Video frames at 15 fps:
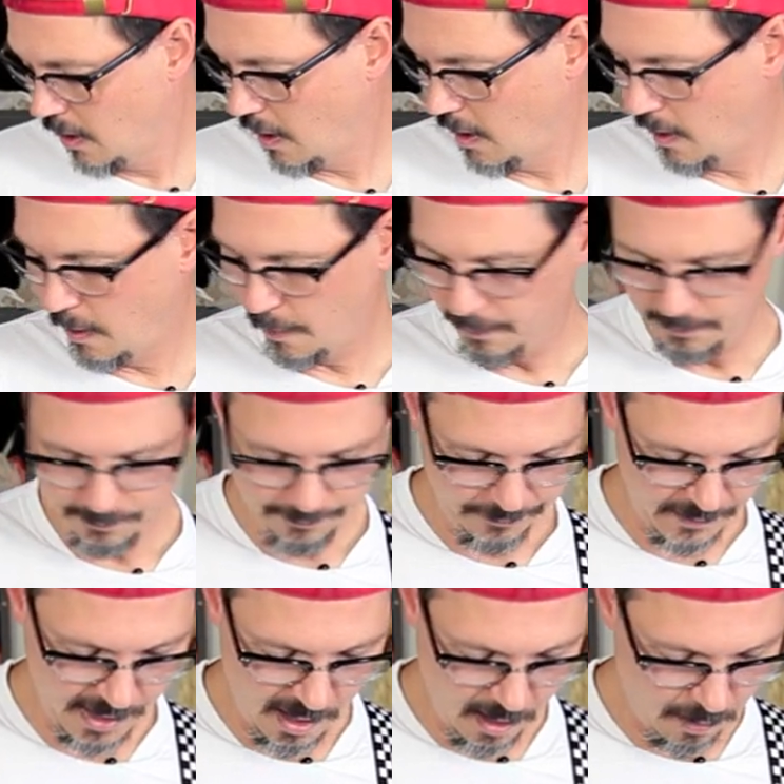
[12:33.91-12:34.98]
Um,
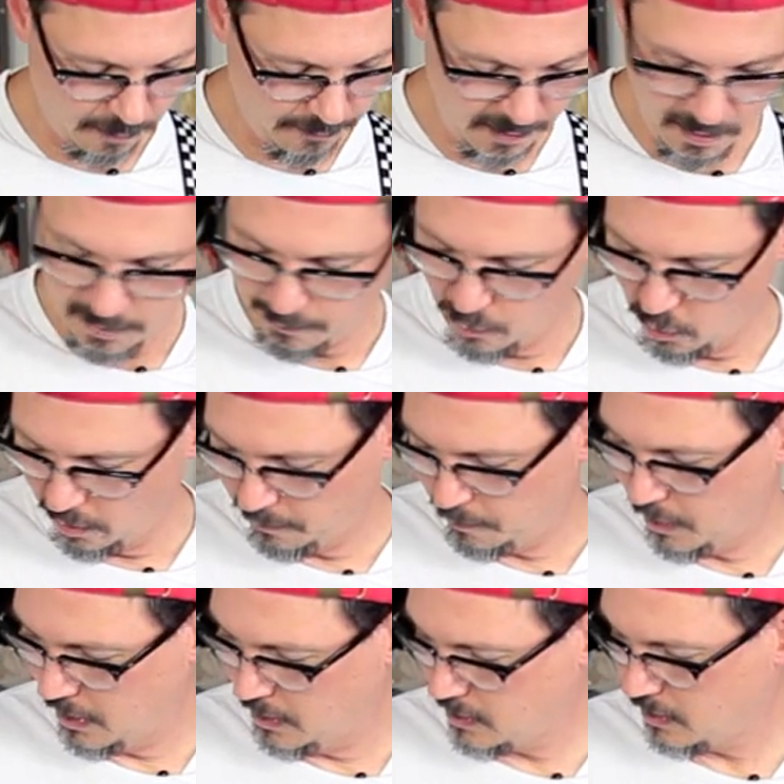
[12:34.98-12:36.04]
now, very important
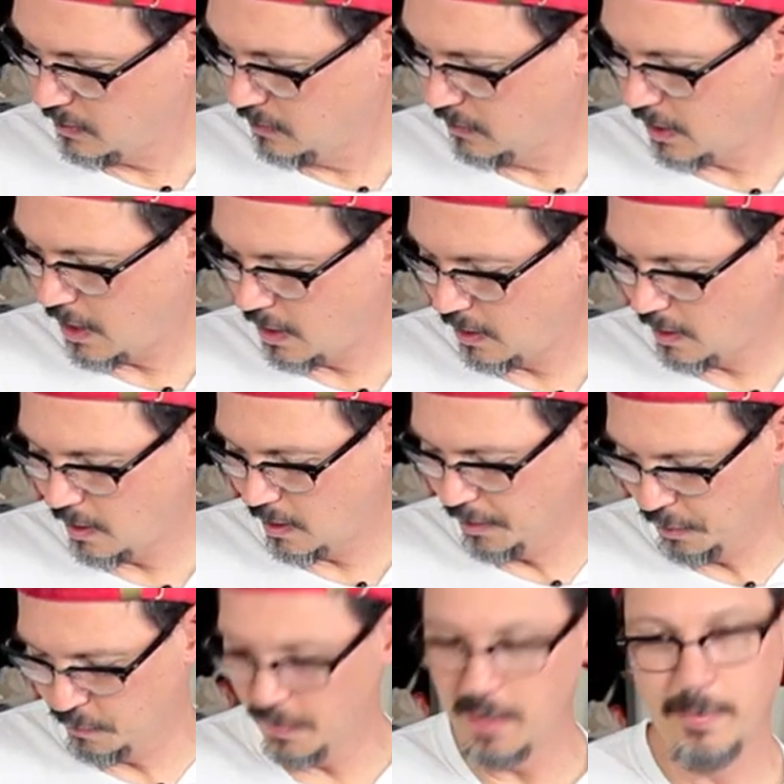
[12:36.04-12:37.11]
piece that uh,
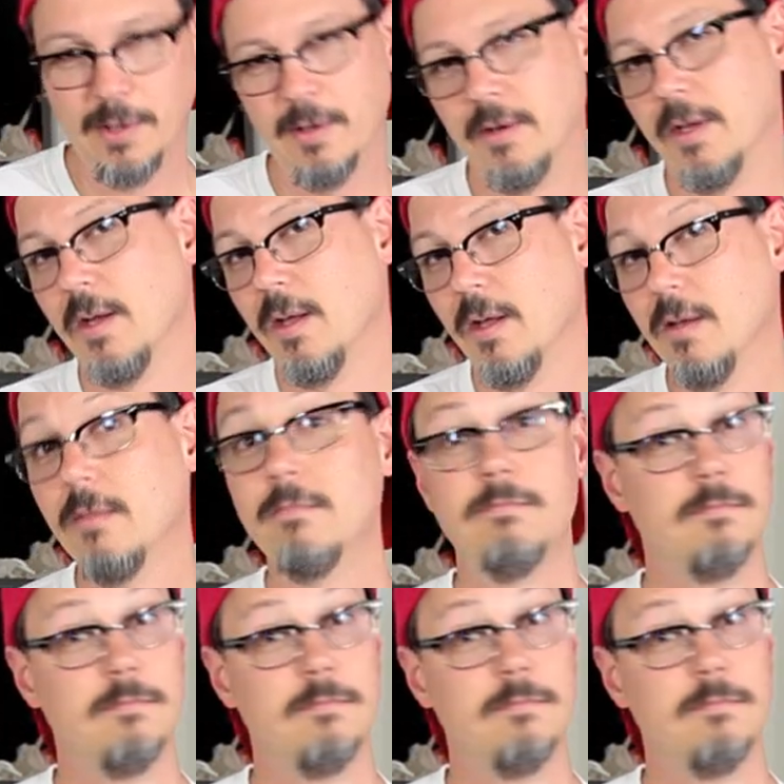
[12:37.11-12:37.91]
you may be looking at